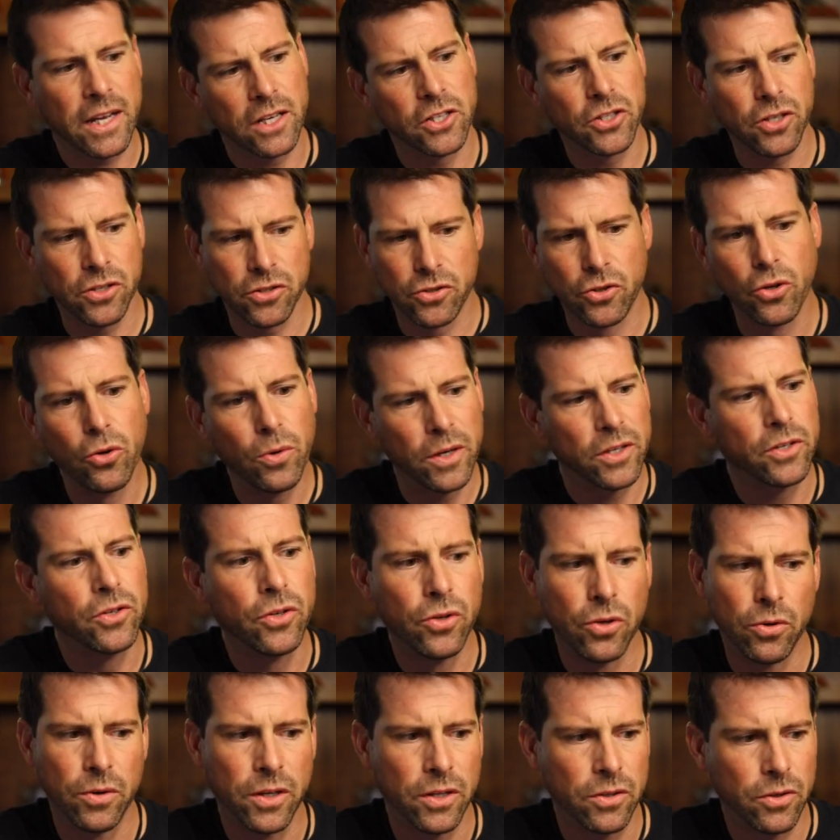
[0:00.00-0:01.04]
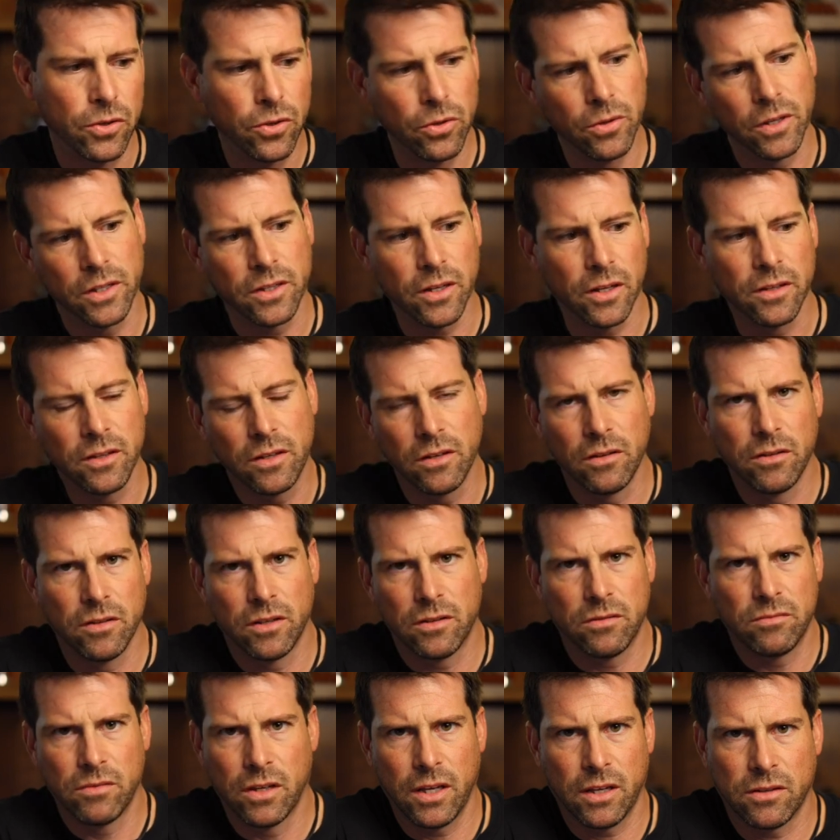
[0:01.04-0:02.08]
and just do it until
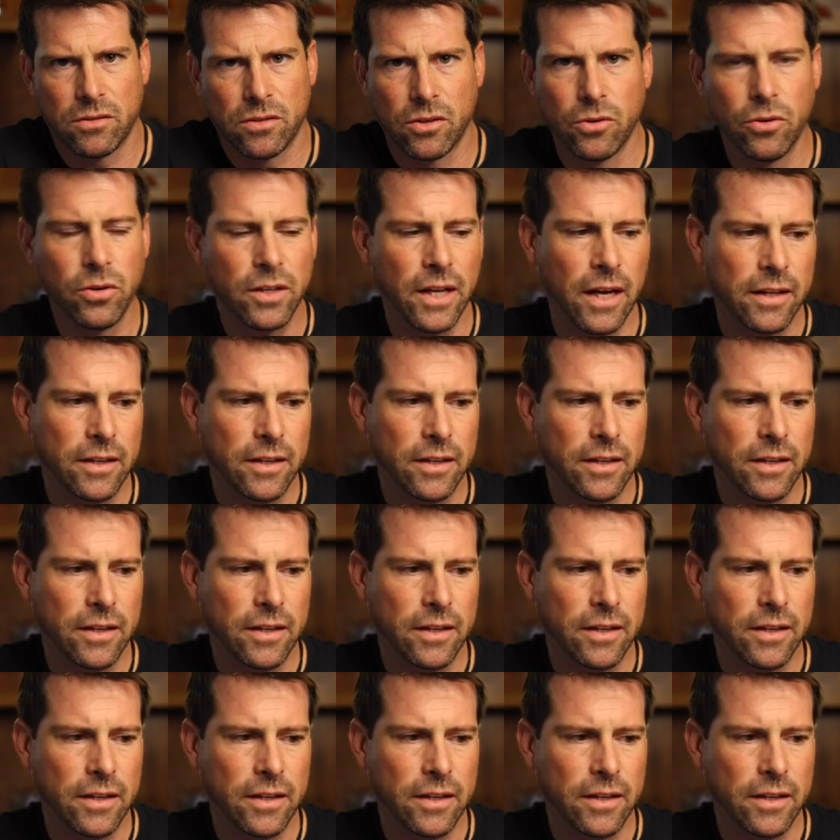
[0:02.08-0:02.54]
it gets good.